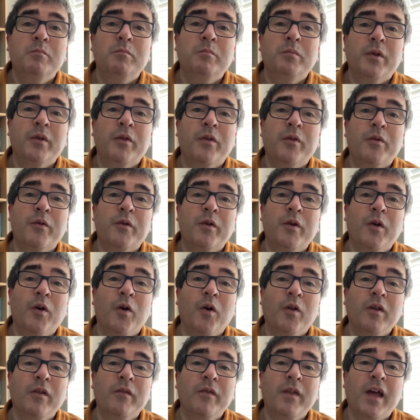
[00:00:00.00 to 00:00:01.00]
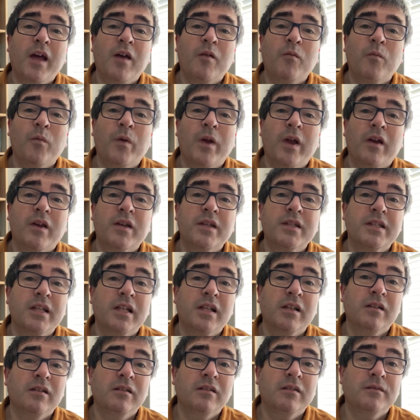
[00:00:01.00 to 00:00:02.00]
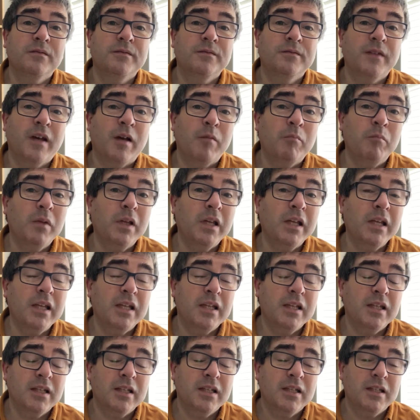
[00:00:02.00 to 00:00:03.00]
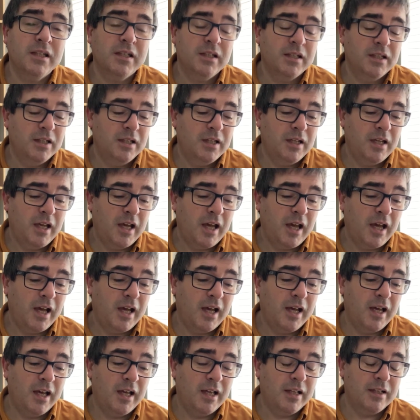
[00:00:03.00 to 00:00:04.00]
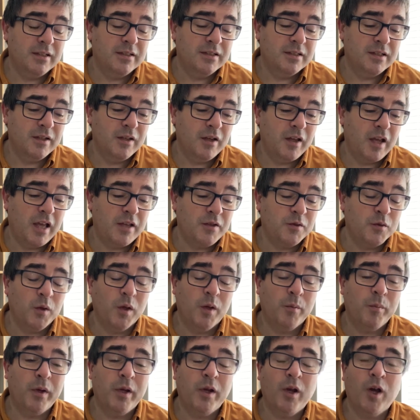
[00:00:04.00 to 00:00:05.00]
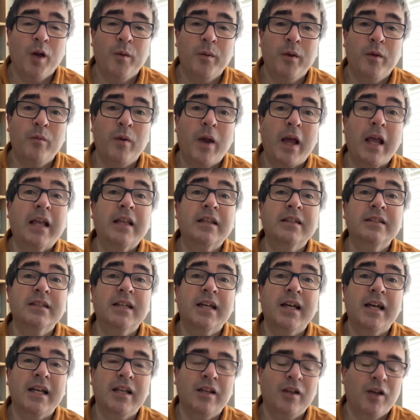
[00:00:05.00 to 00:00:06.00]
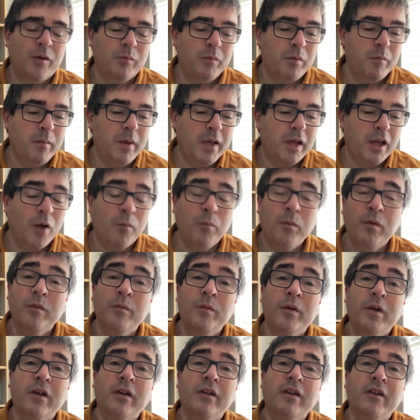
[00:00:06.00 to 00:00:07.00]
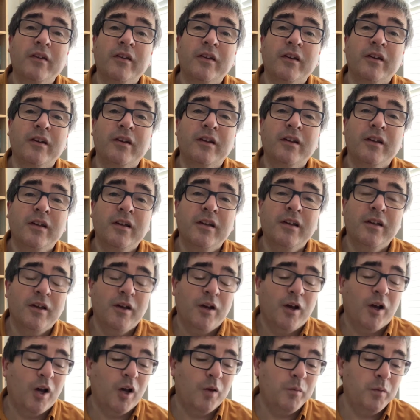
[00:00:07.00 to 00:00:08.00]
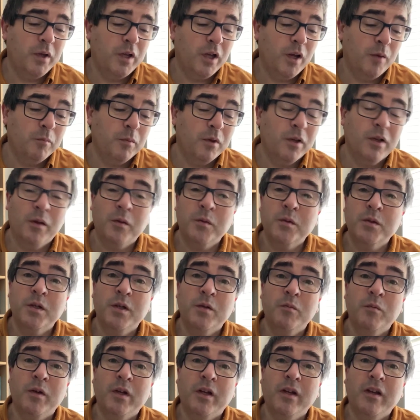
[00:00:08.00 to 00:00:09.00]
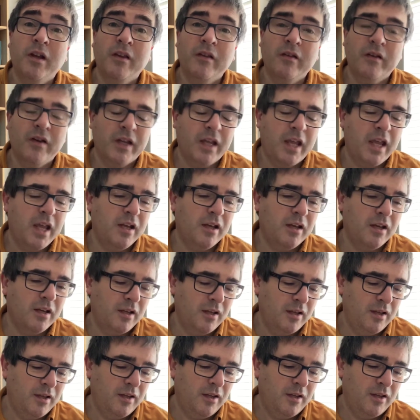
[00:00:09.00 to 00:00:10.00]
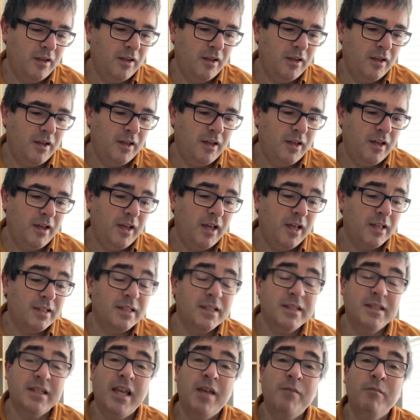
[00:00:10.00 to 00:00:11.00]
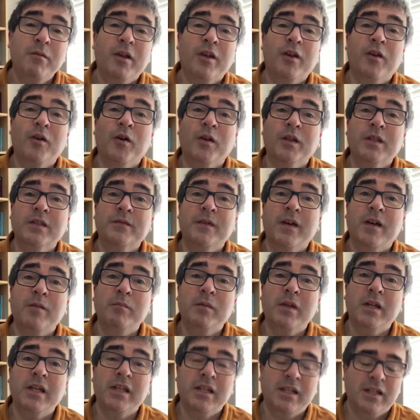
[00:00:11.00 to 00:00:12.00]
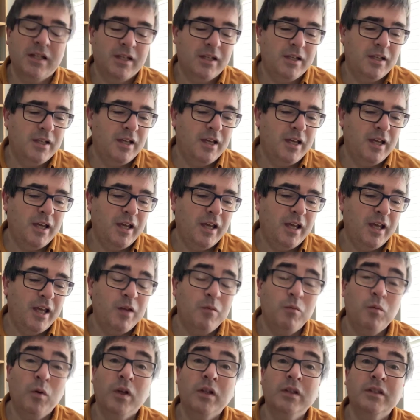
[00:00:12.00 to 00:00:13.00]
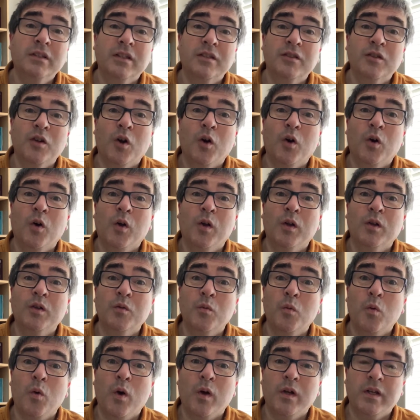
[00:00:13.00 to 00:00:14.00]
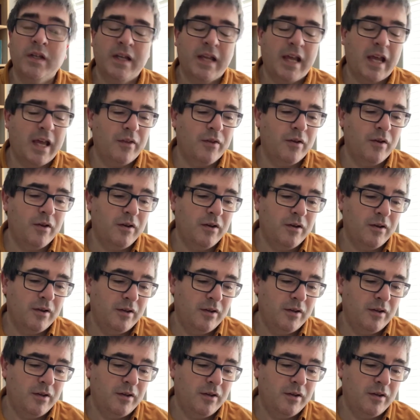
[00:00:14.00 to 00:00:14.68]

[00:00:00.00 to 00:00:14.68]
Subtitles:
But through all of that, we are still family. And it's all about how we reconcile, how we make up with one another, how we come closer to one another again. It's the same in God's family. He wants us all to walk together.